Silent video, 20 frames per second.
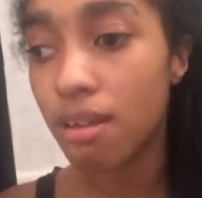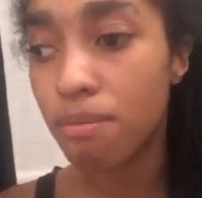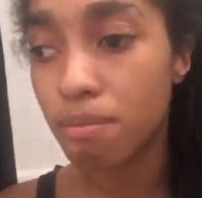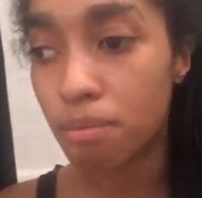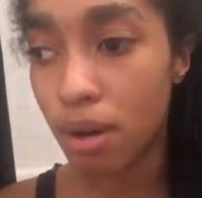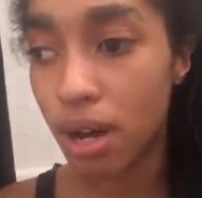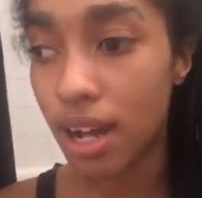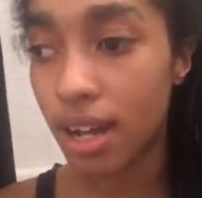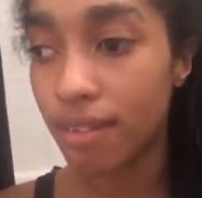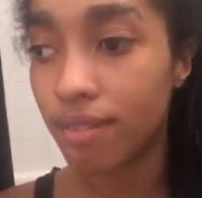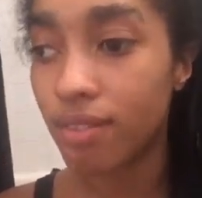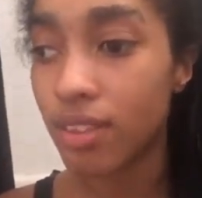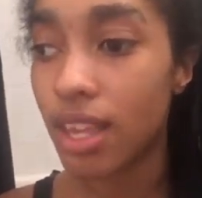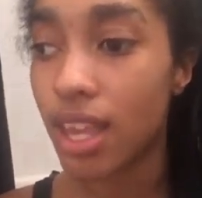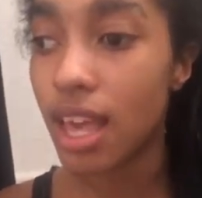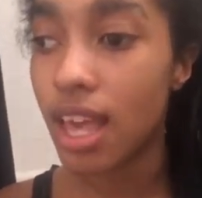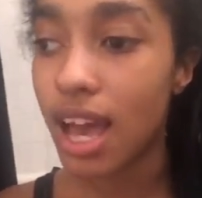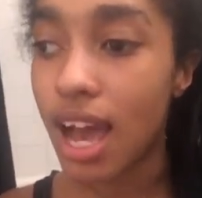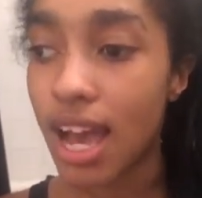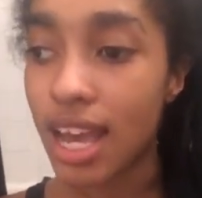But
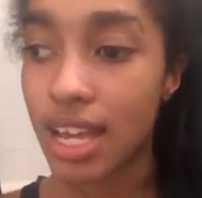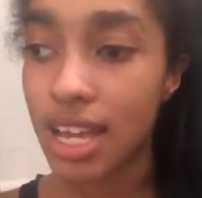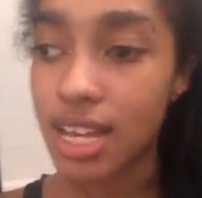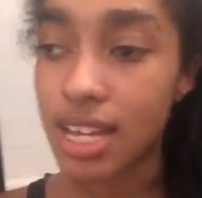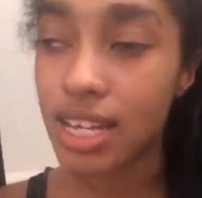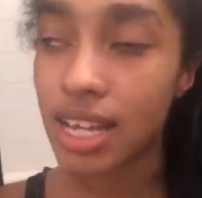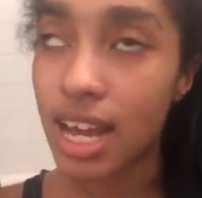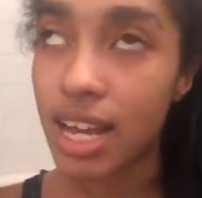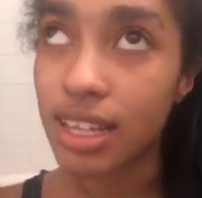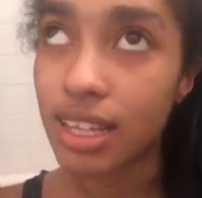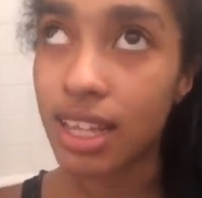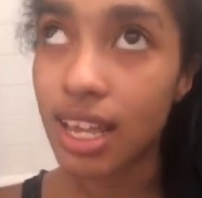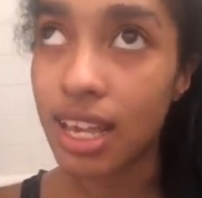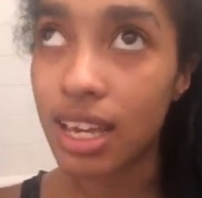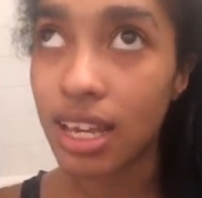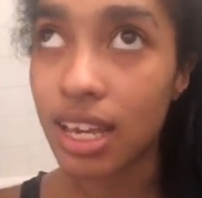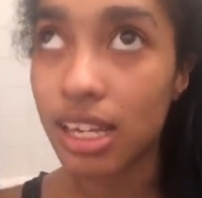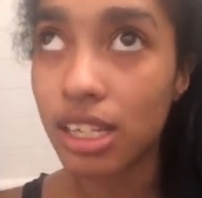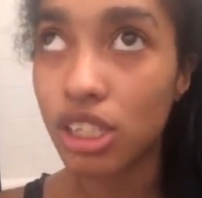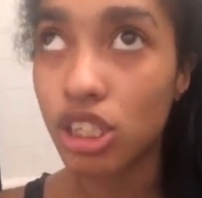I
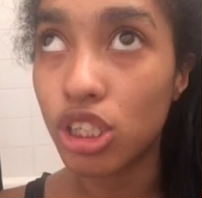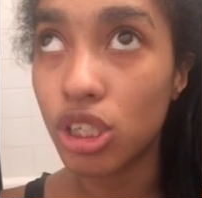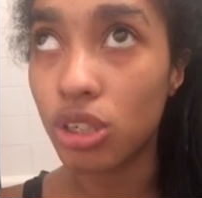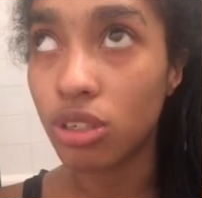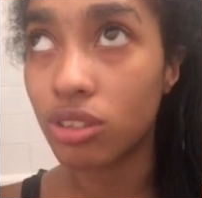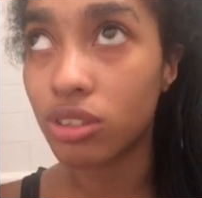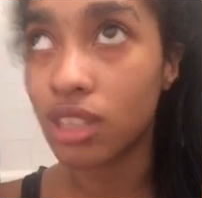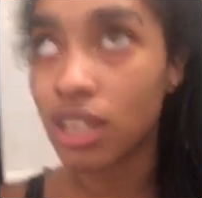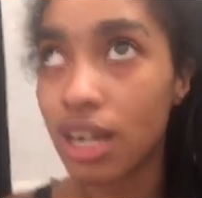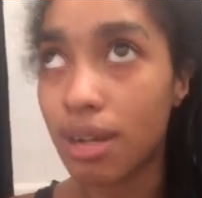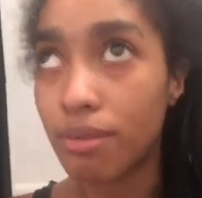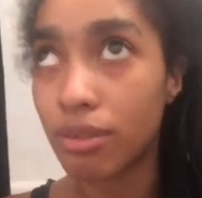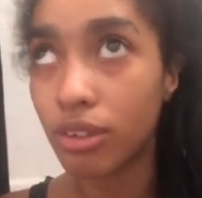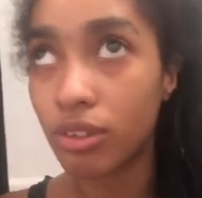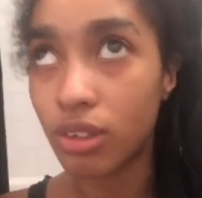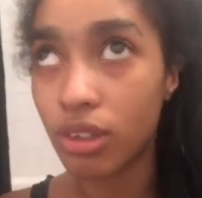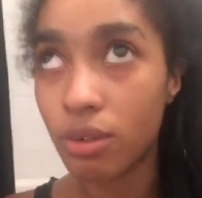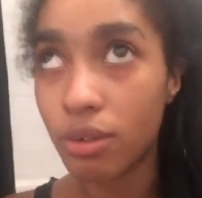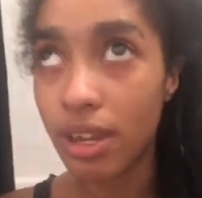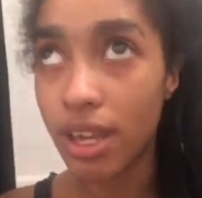think it shows that I'm
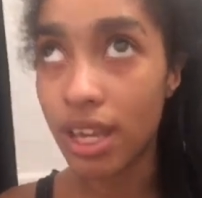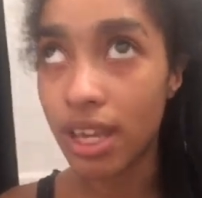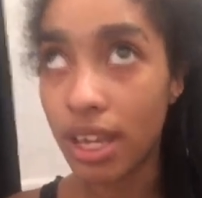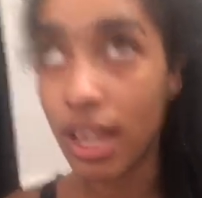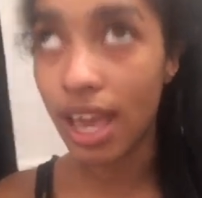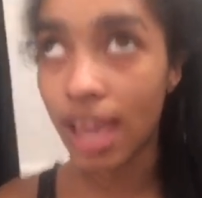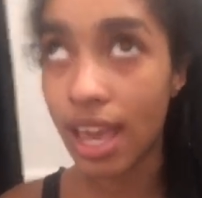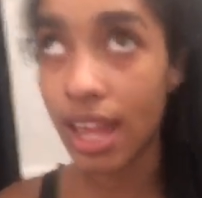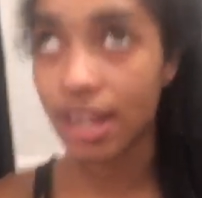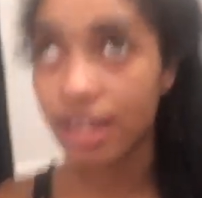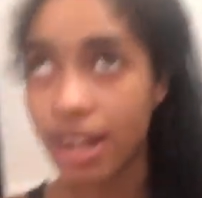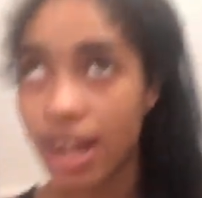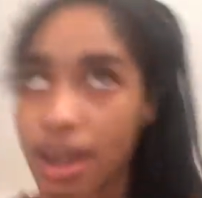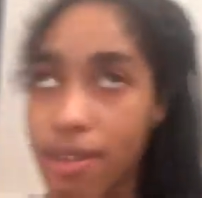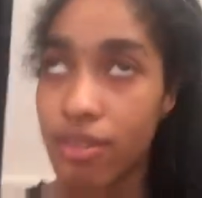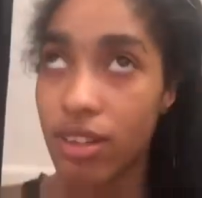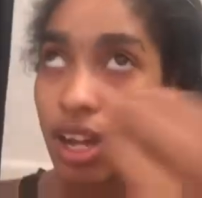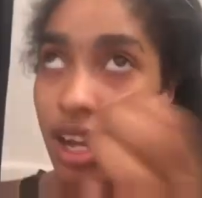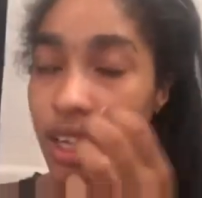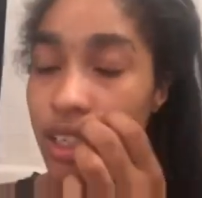growing, and
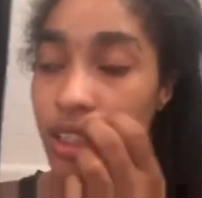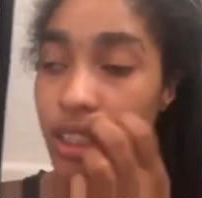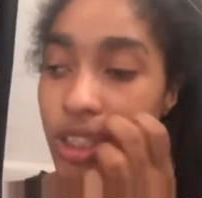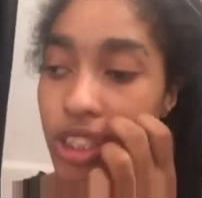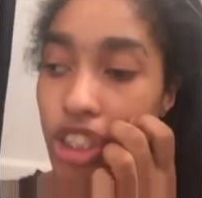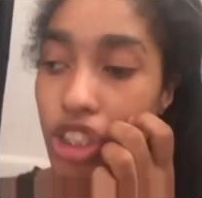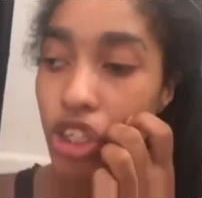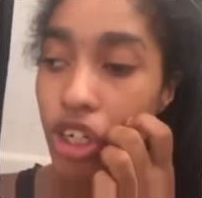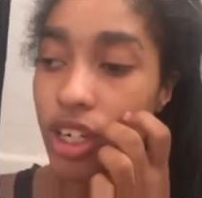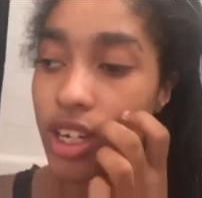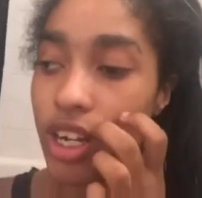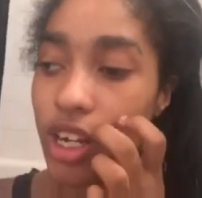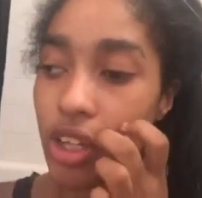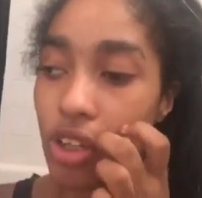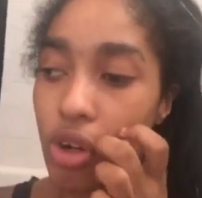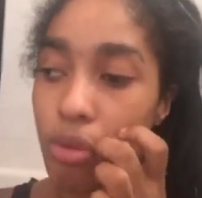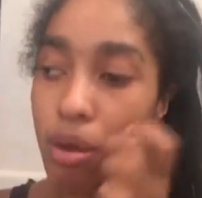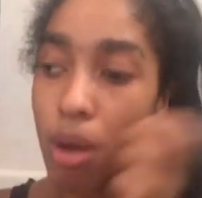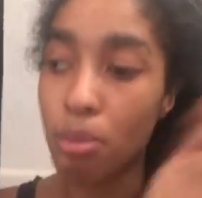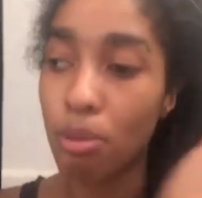I'm not just trying to
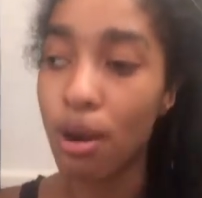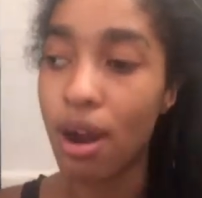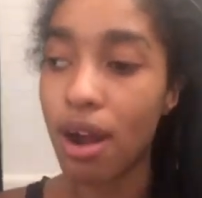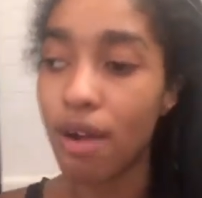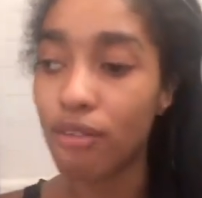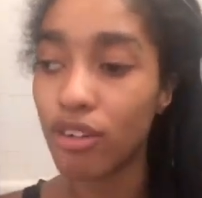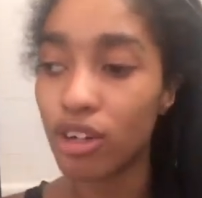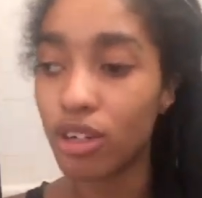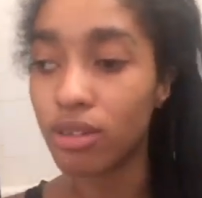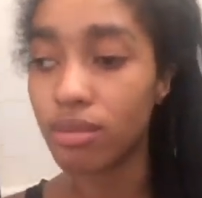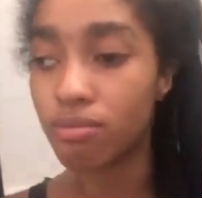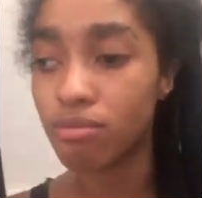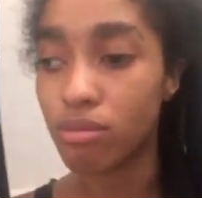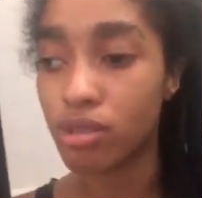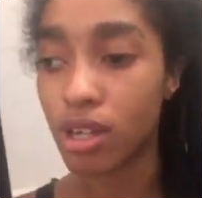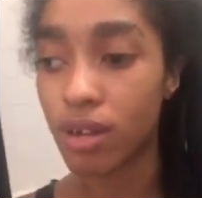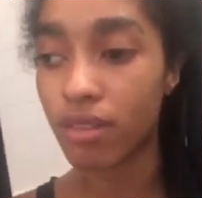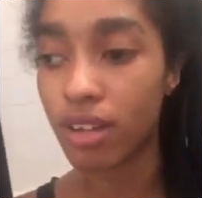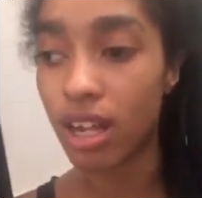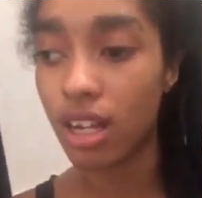ignore my problems.
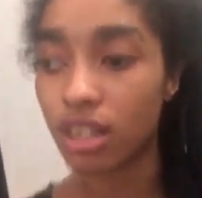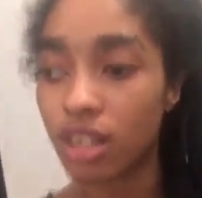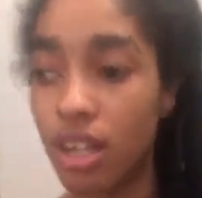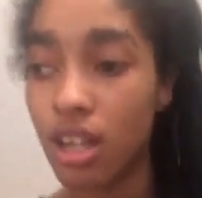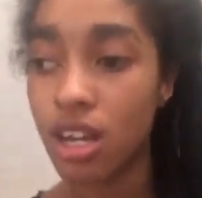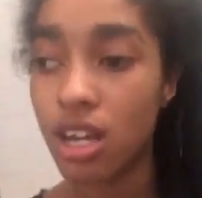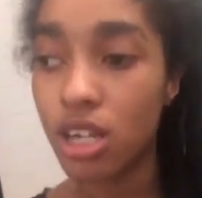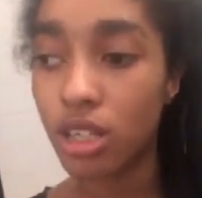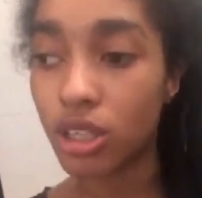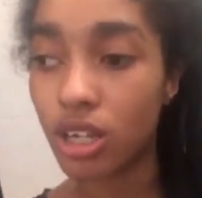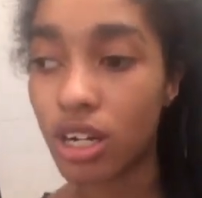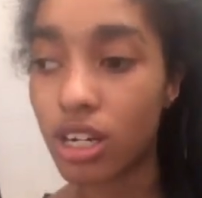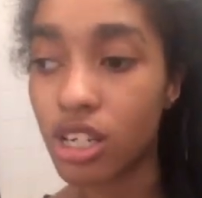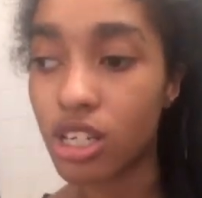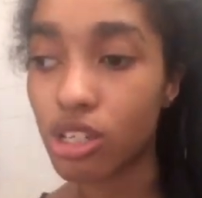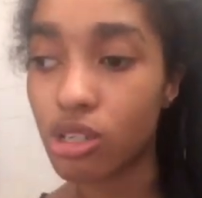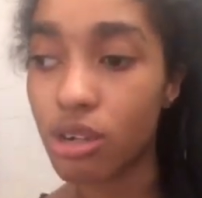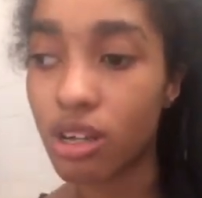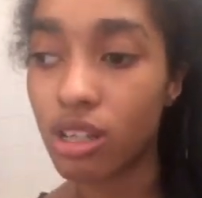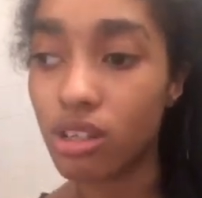I'm not trying
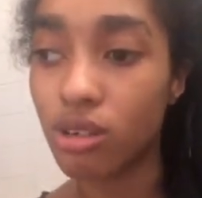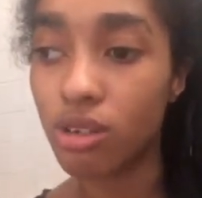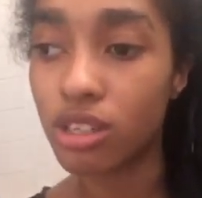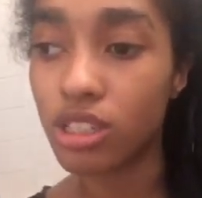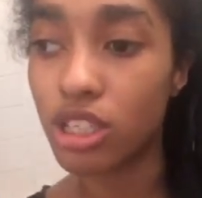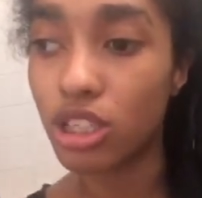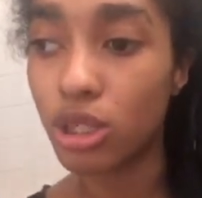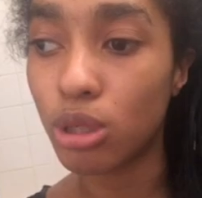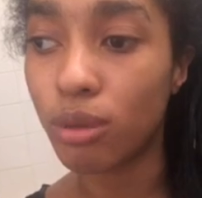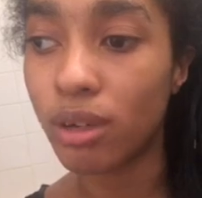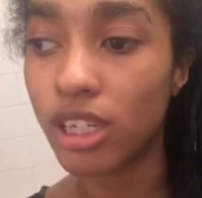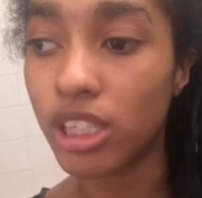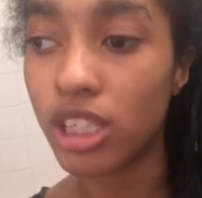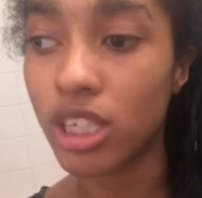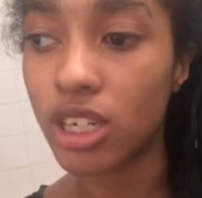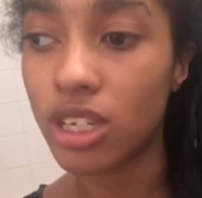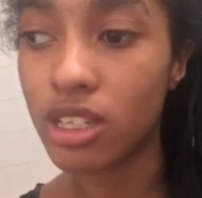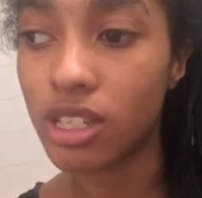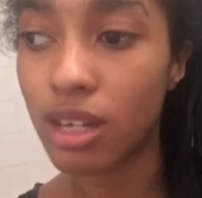to ignore situations.